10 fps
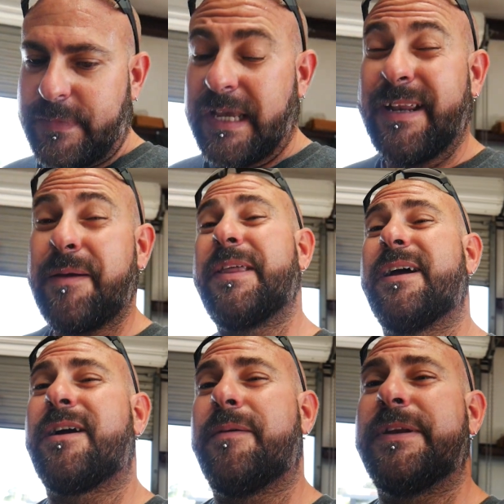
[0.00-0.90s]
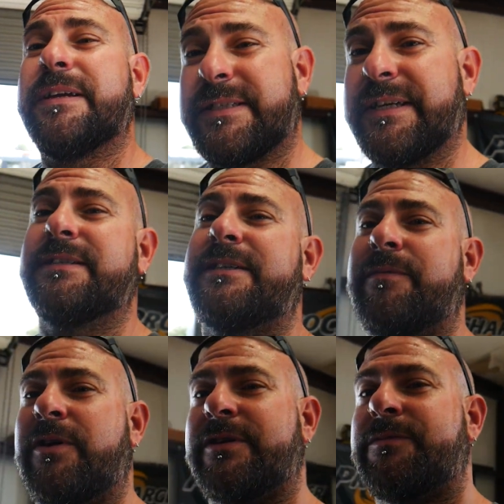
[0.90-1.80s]
The name of that company is CNC
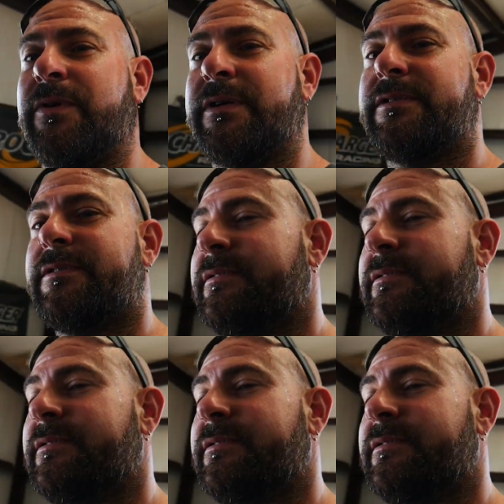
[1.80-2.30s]
Motorsports.